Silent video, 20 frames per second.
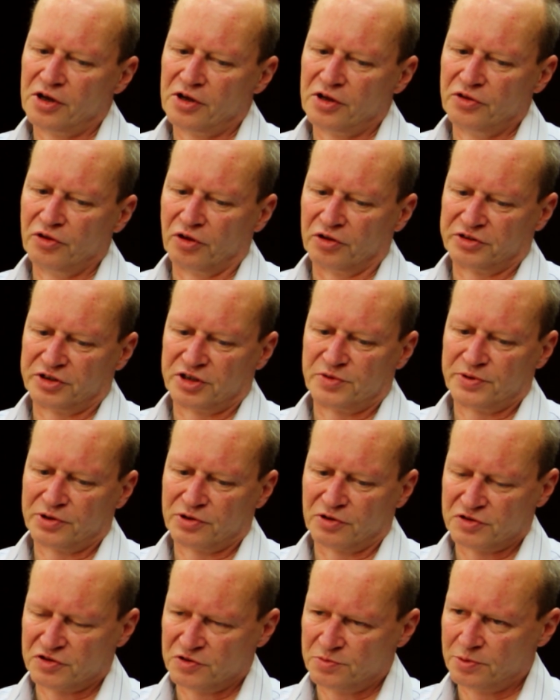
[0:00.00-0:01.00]
not just
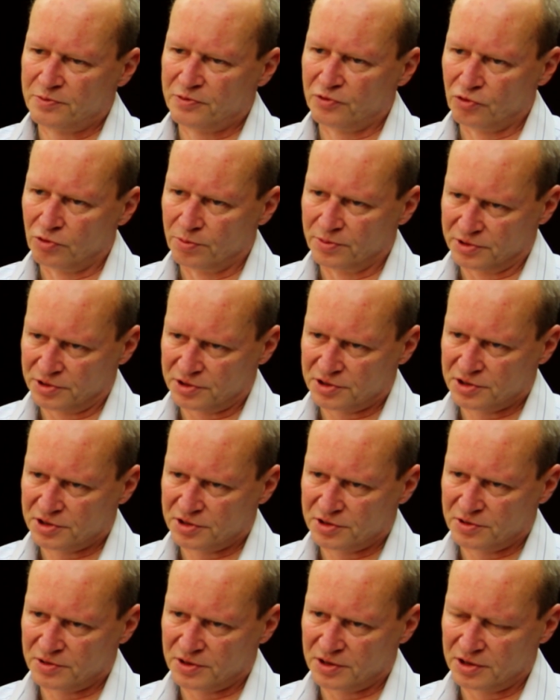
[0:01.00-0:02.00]
because of
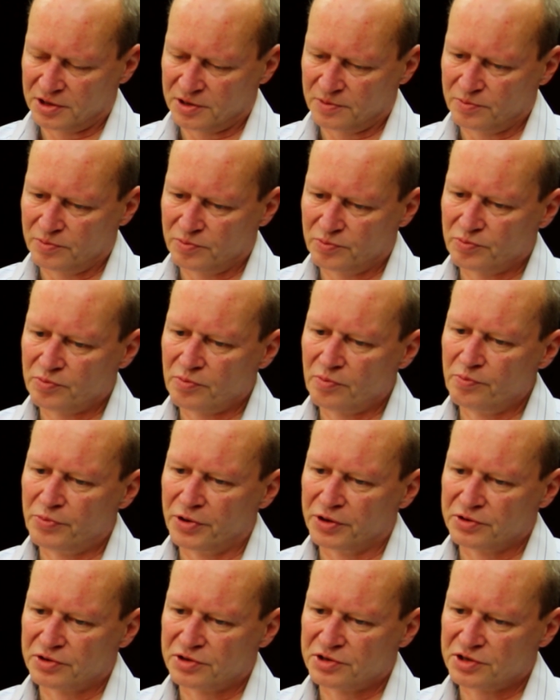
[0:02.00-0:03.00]
performance,
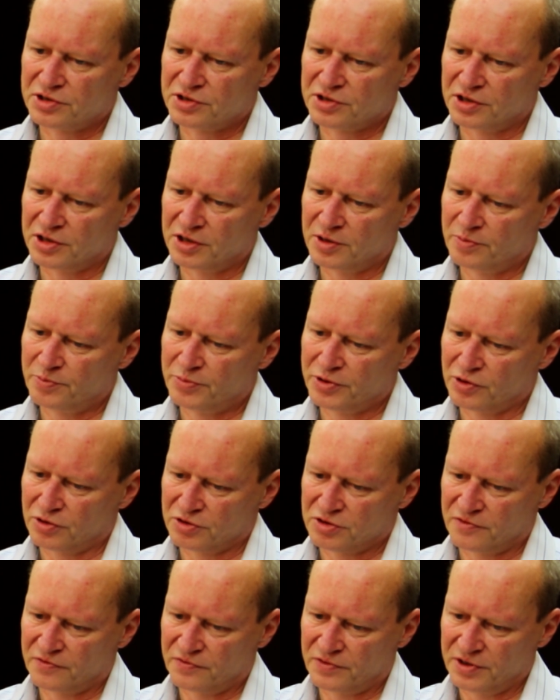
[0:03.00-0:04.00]
but
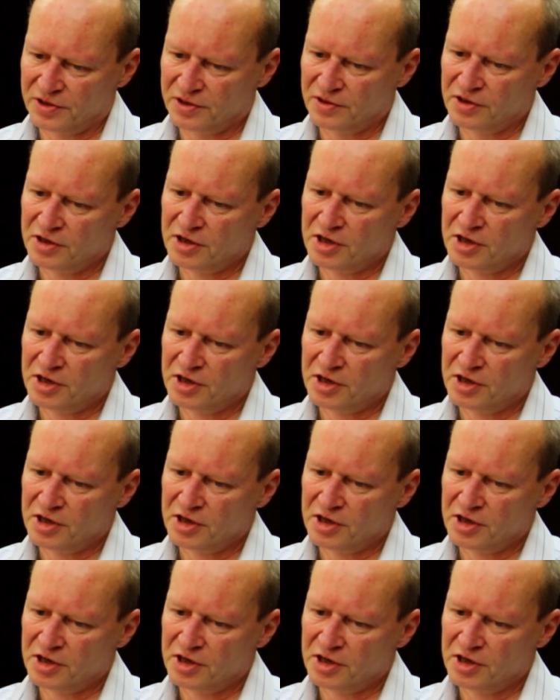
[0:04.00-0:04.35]
because of the